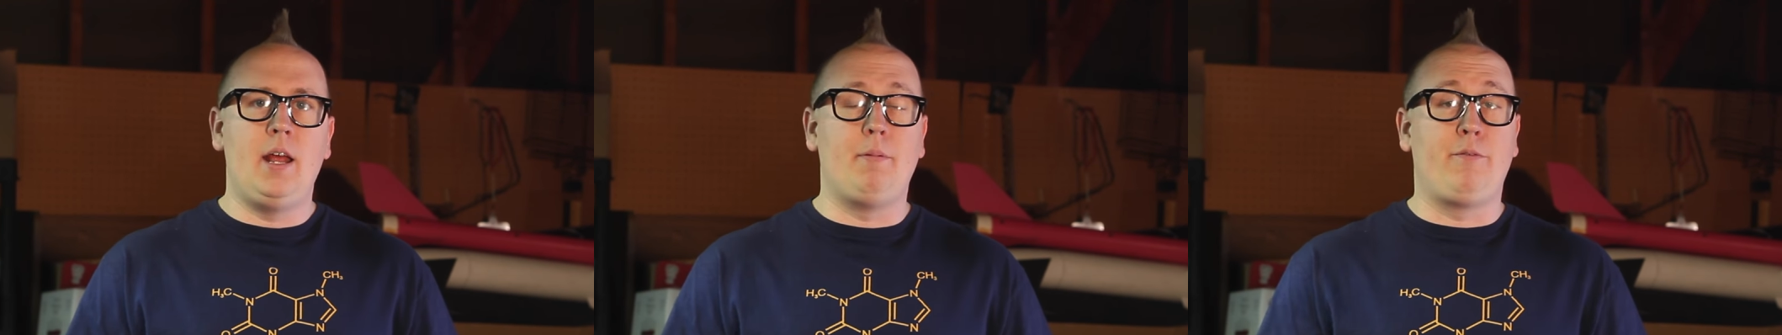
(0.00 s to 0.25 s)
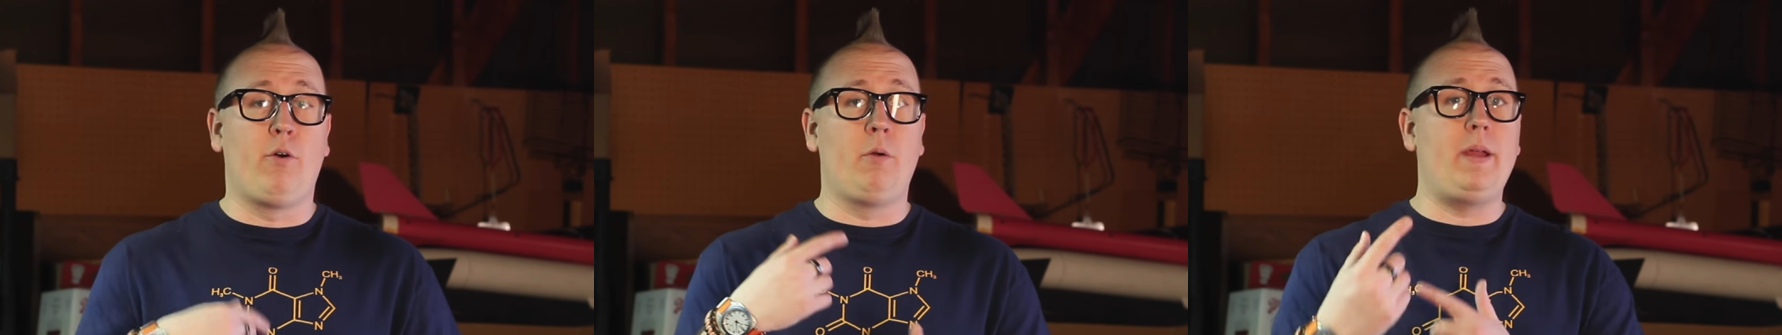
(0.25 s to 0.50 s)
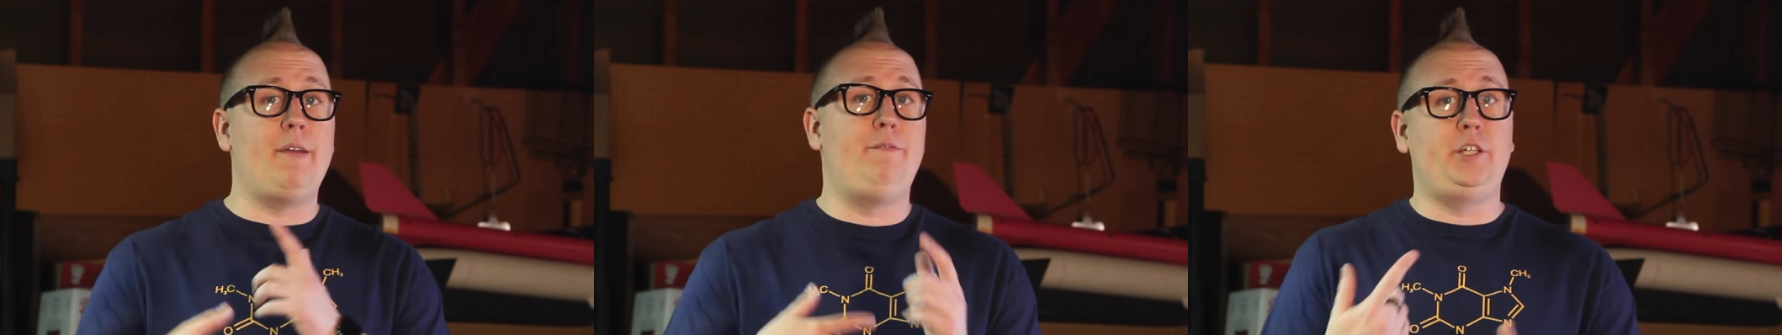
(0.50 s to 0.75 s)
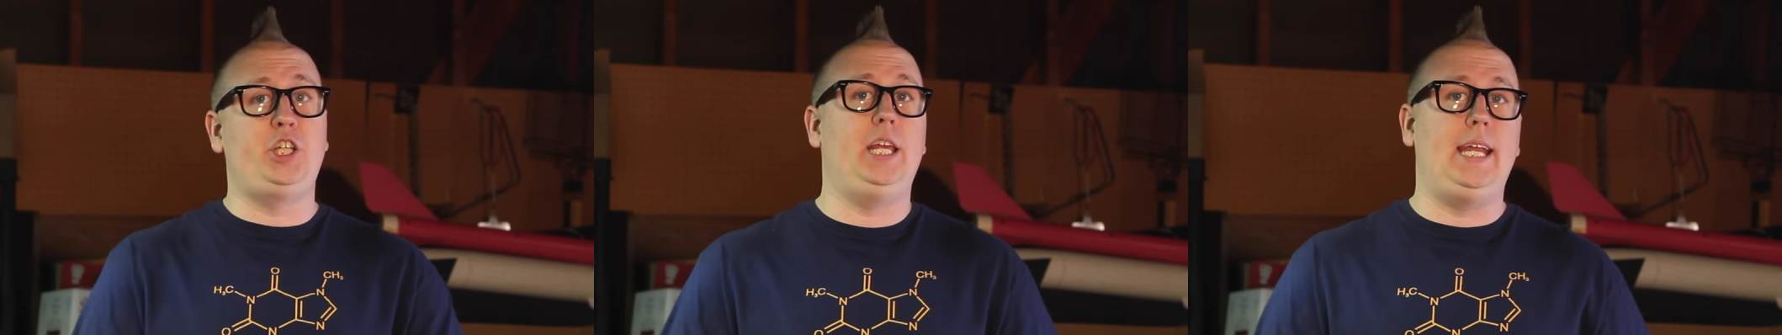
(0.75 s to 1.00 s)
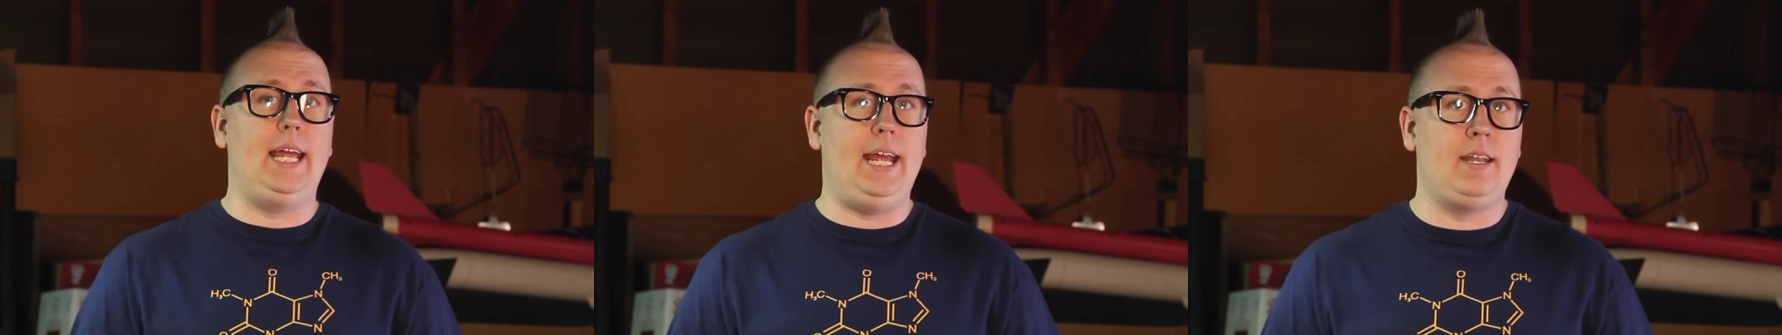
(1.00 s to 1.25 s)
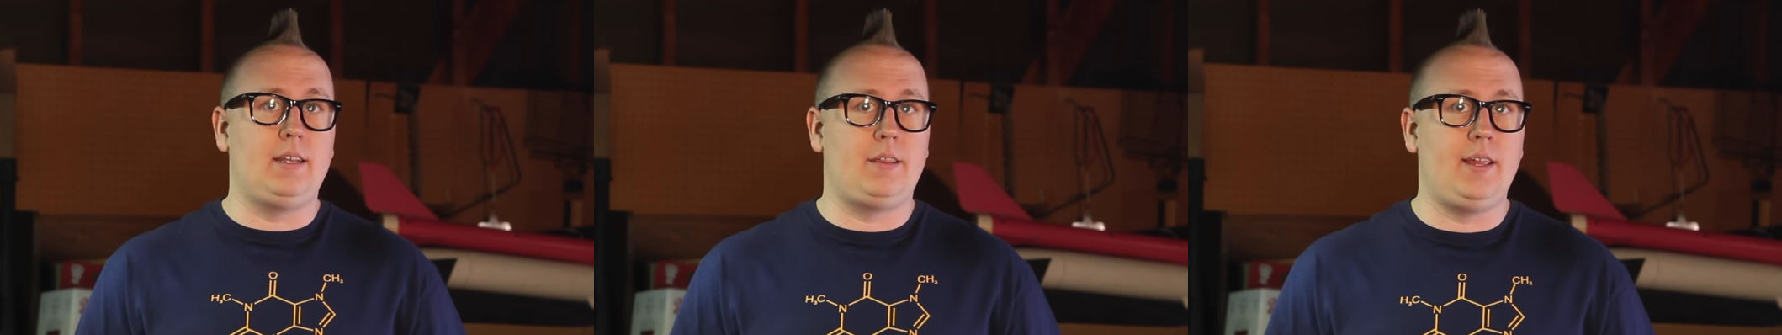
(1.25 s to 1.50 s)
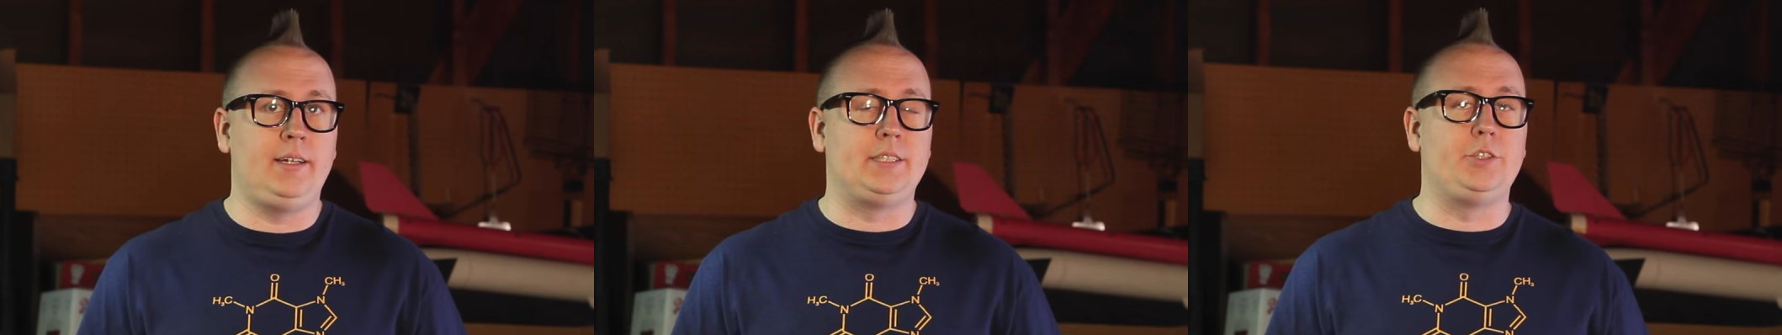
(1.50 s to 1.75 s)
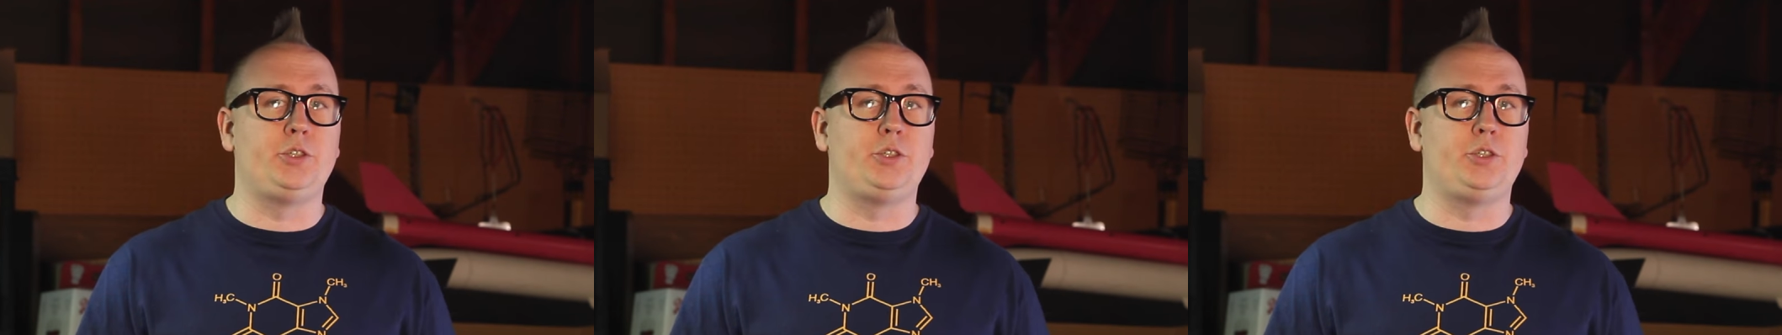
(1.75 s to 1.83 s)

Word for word: Now, before we officially get into things,